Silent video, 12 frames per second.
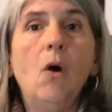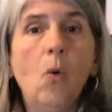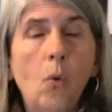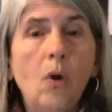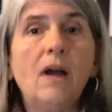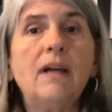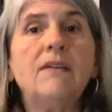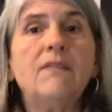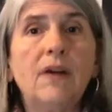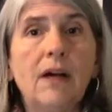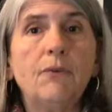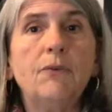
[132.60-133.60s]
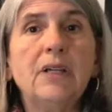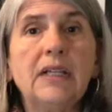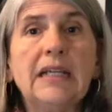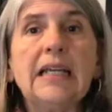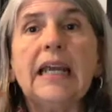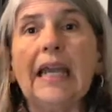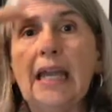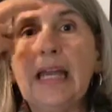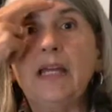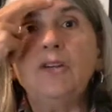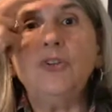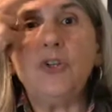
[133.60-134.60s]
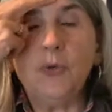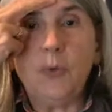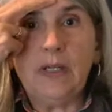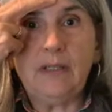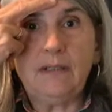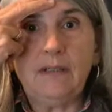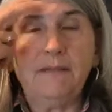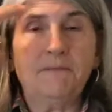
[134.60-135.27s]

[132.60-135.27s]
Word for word: What if I really can do it?